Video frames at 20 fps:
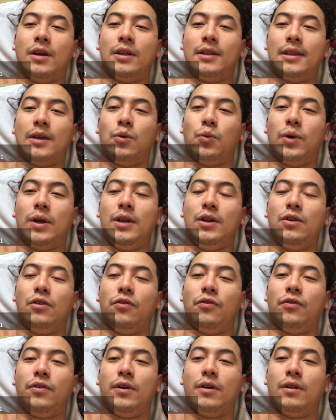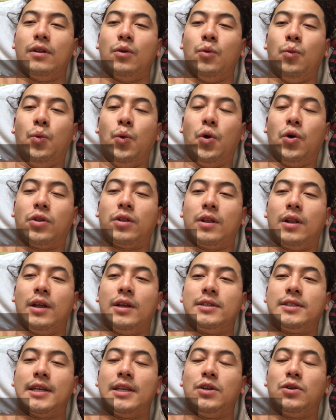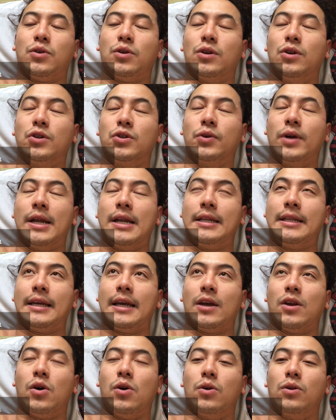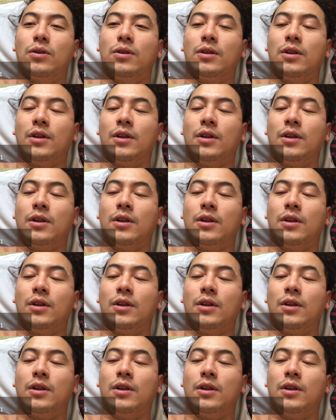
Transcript: that when you feel worthless and you couldn't do anything at all.